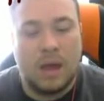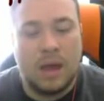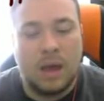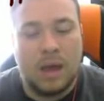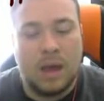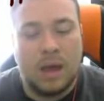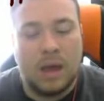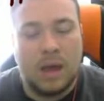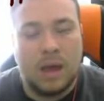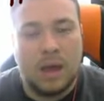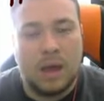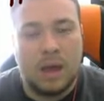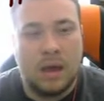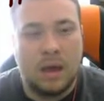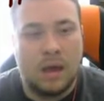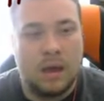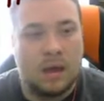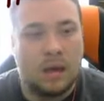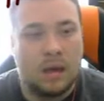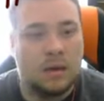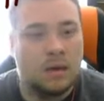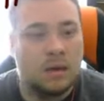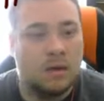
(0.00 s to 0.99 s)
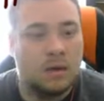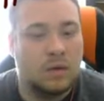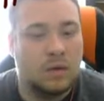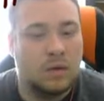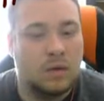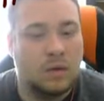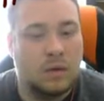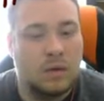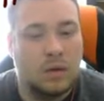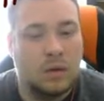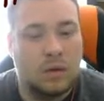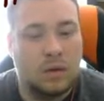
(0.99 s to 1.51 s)
And
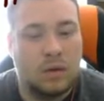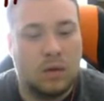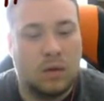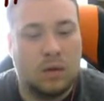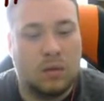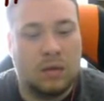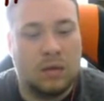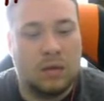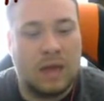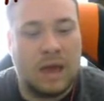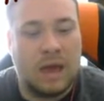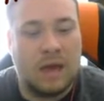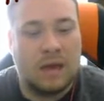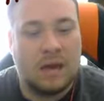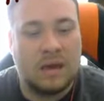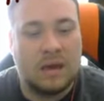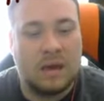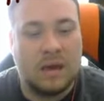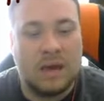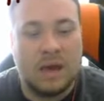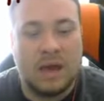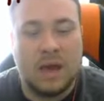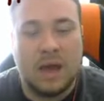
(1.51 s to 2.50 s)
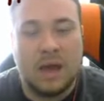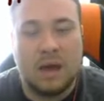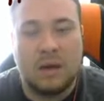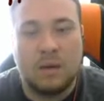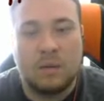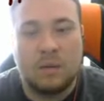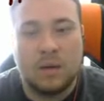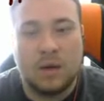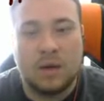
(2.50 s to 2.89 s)
to Dega,